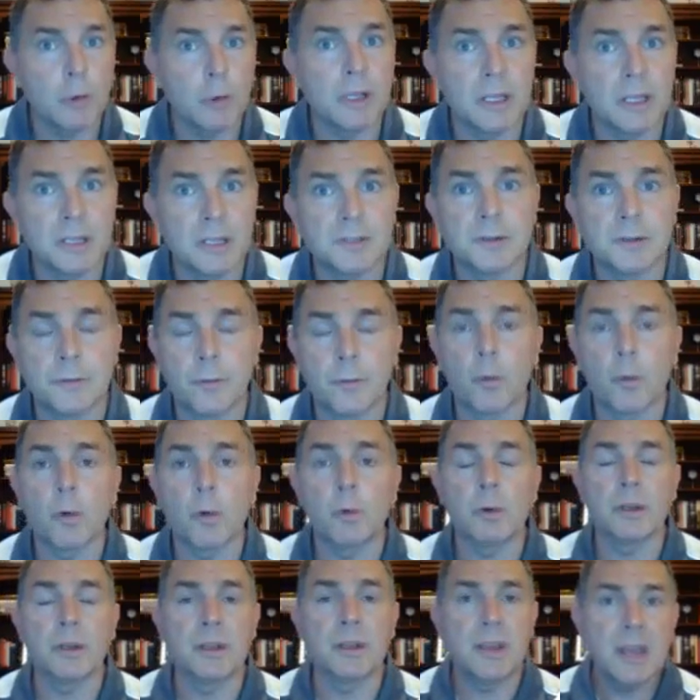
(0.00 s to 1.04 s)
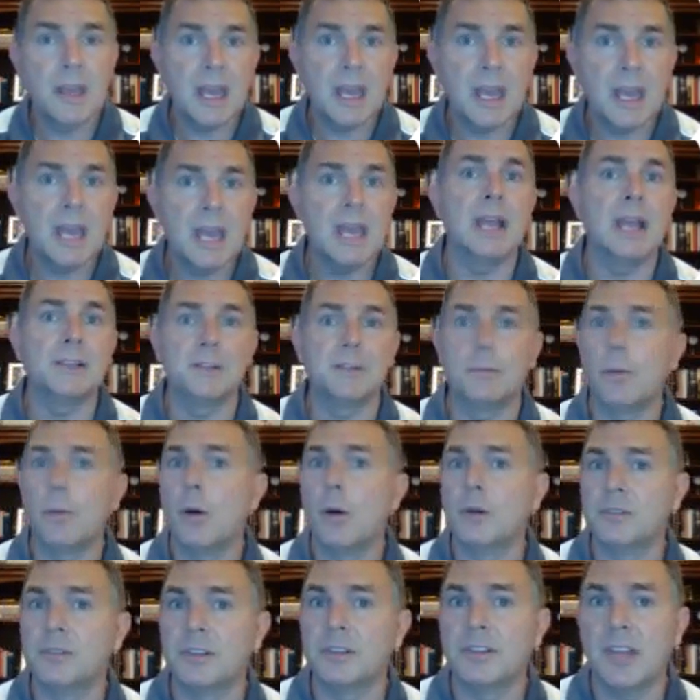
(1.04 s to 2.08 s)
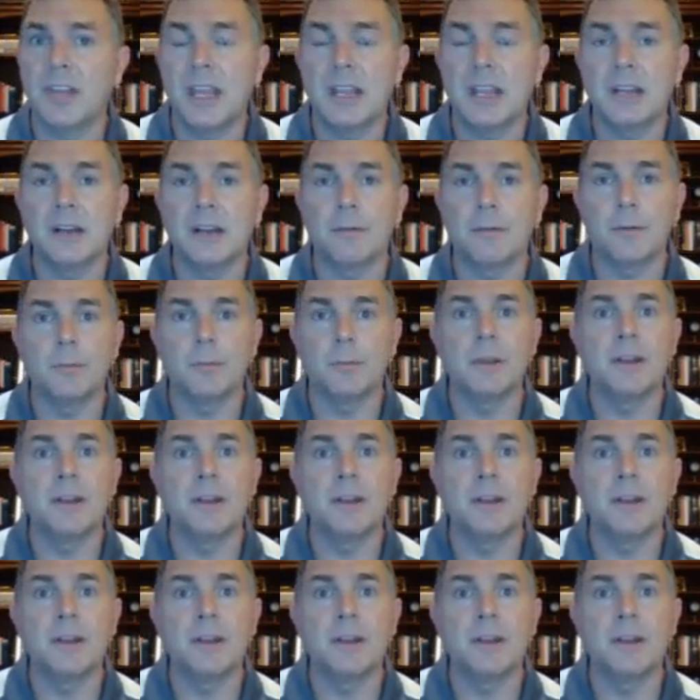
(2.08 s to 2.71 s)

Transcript: against your 401k as opposed to taking it from the